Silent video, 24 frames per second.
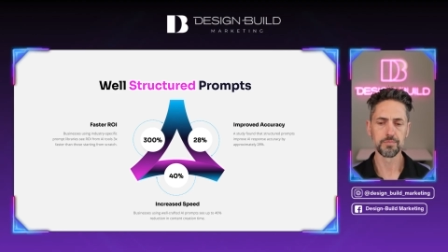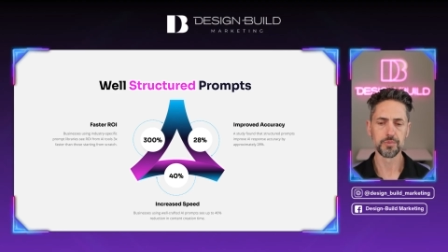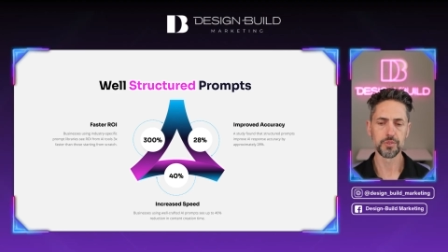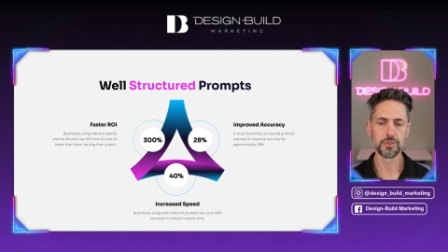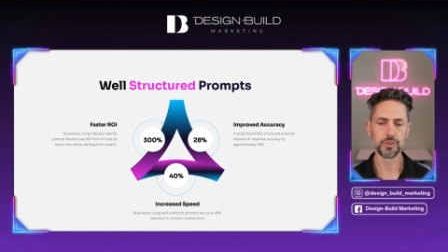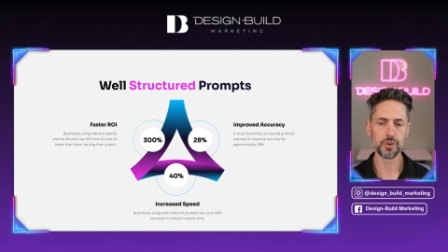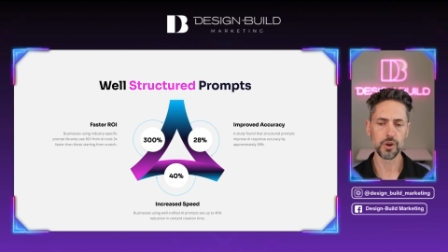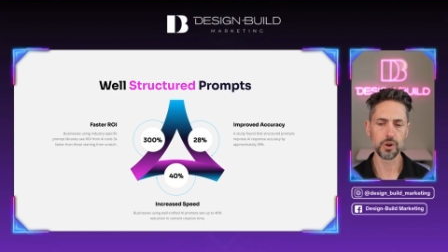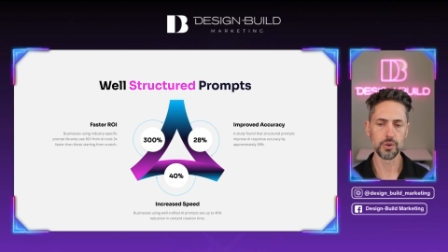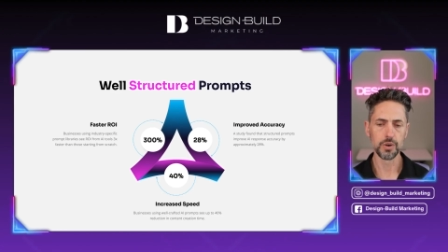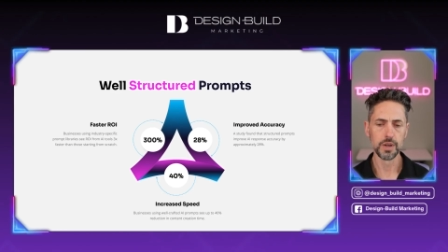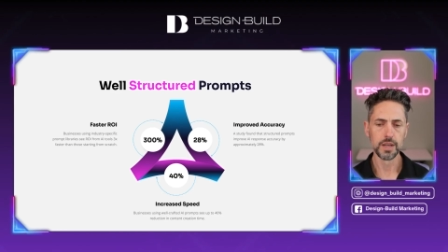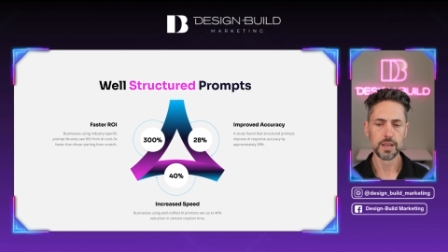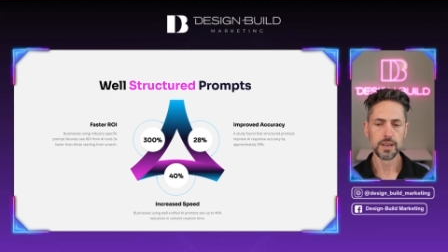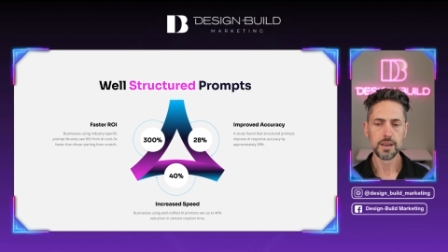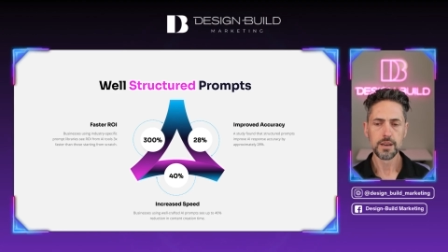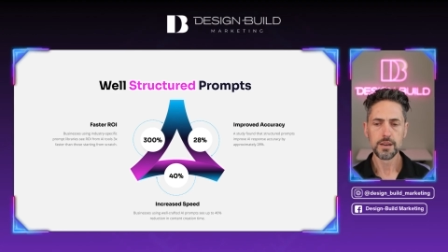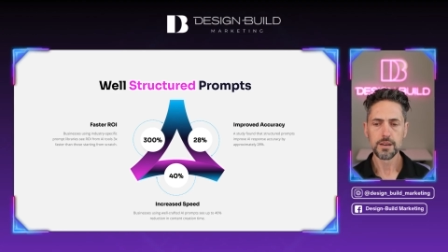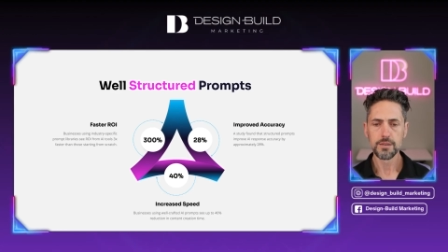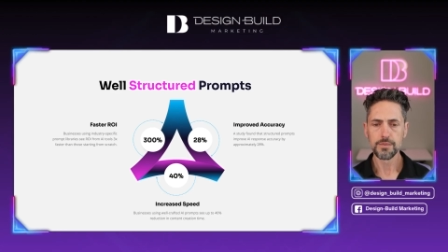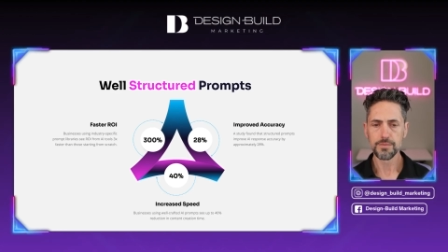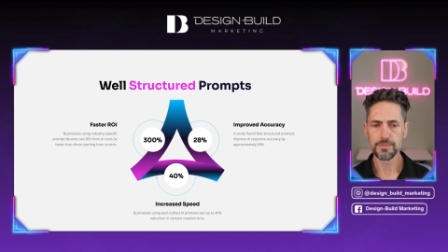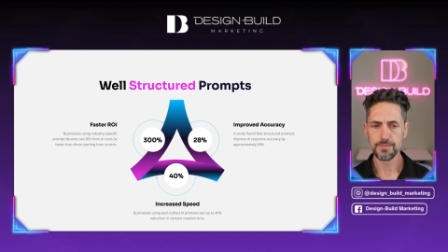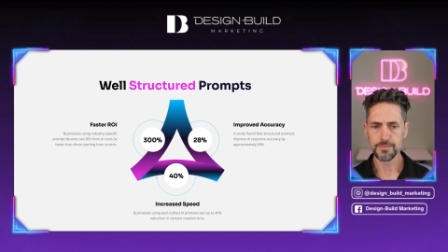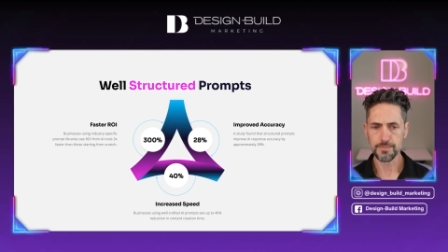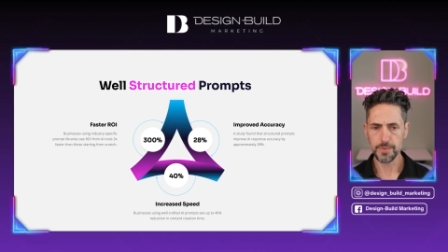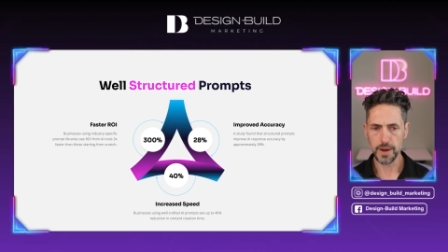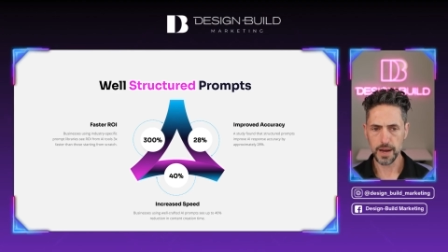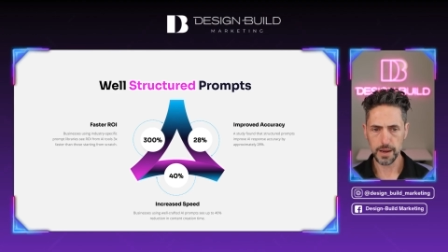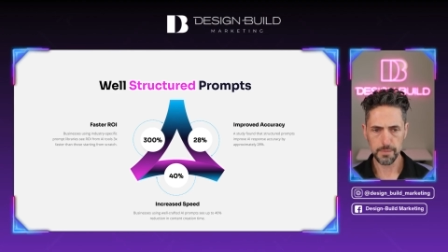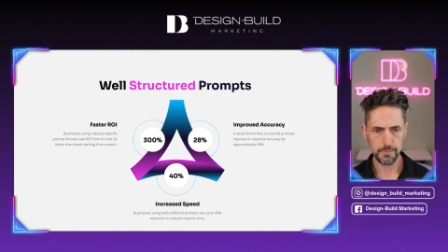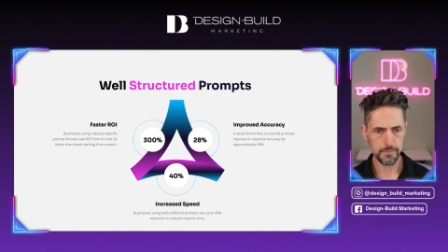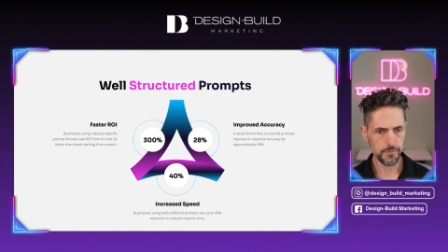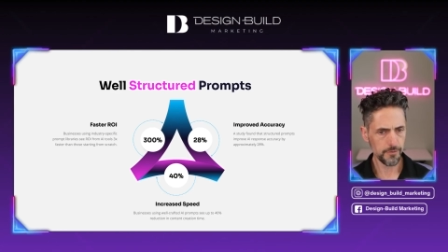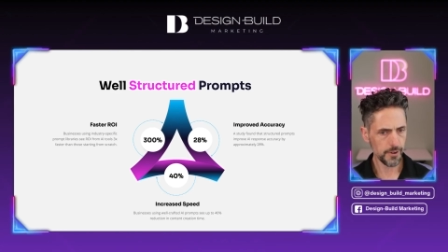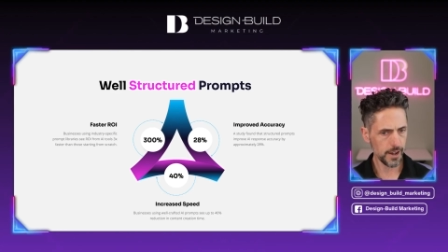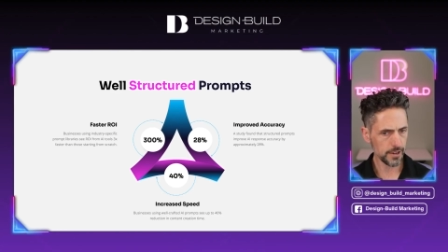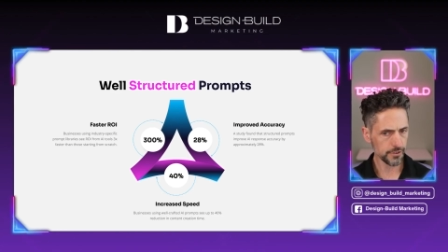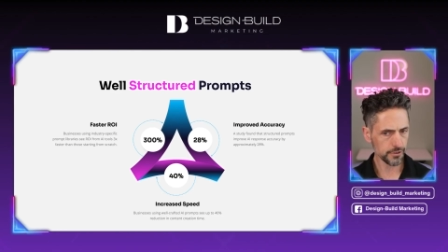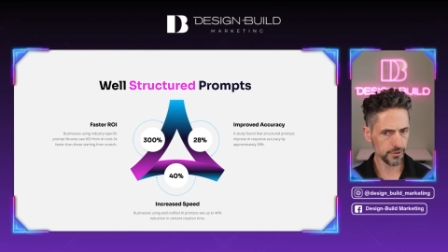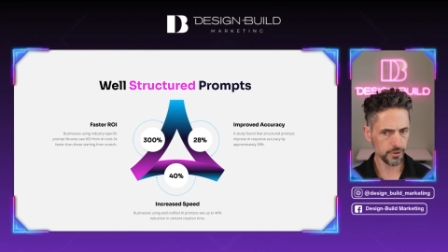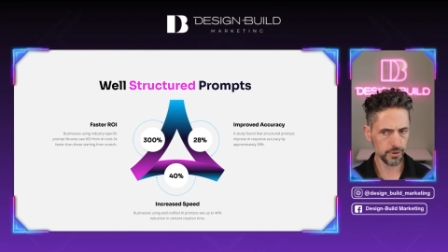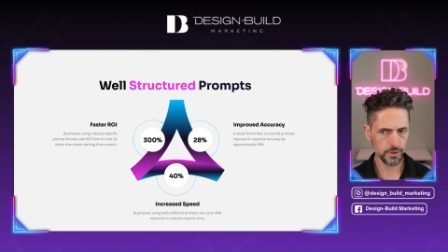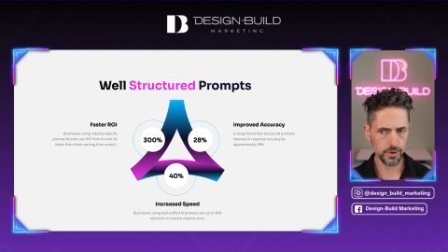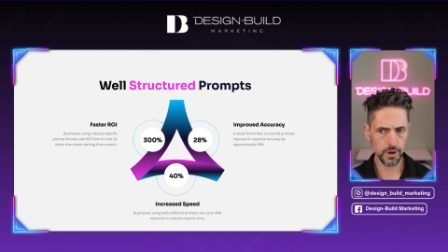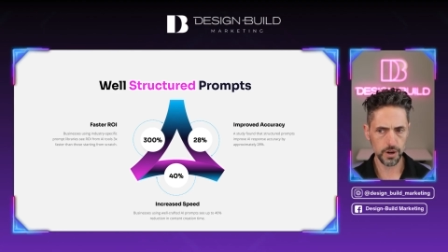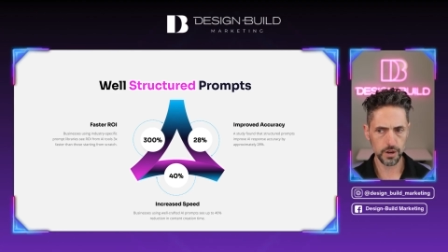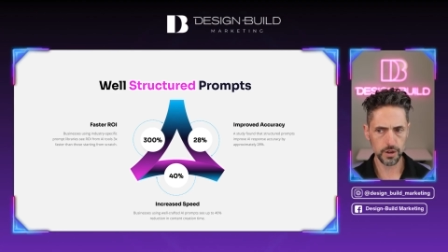So
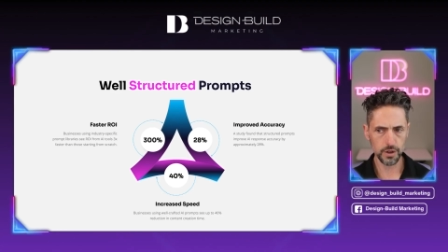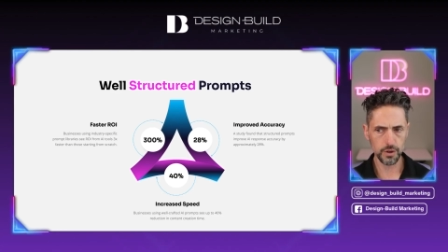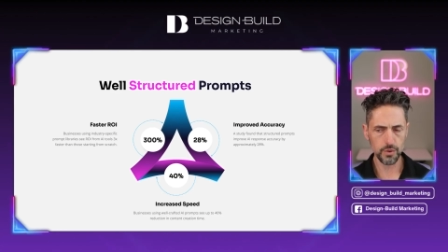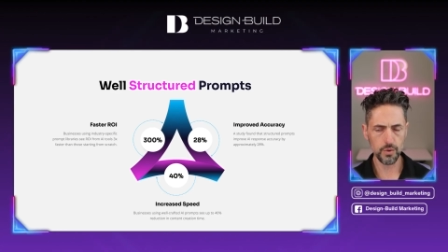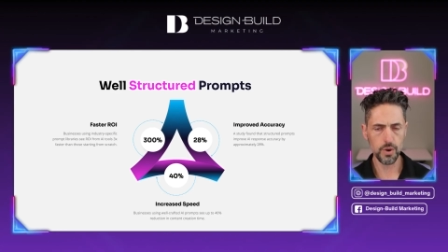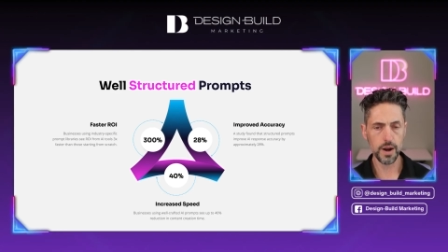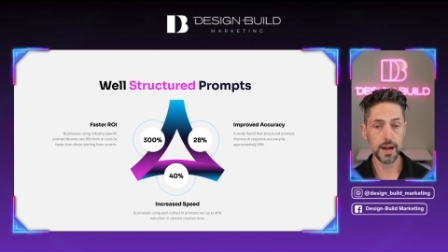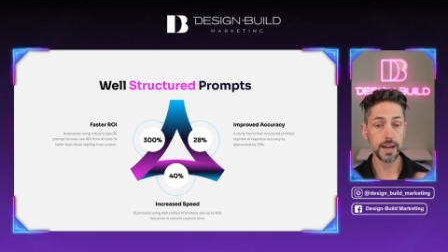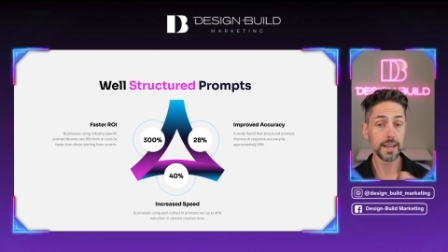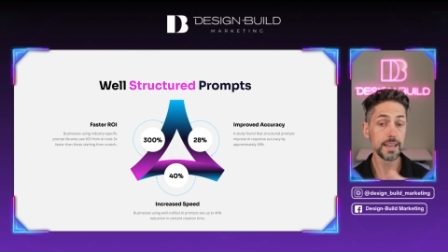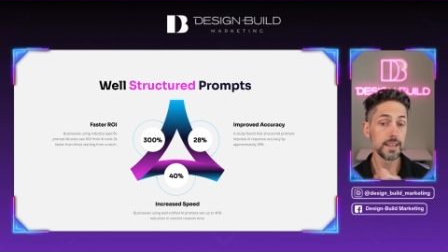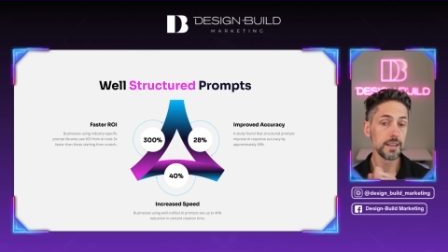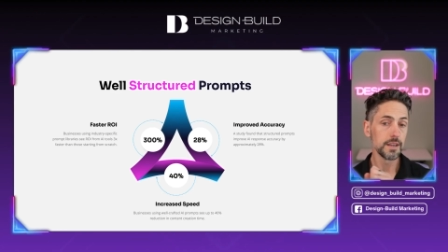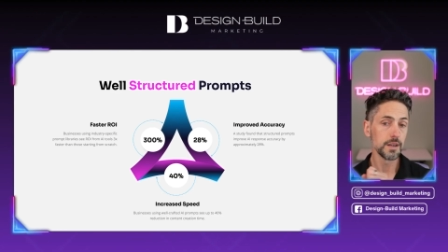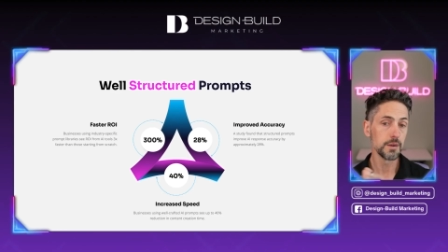faster ROI,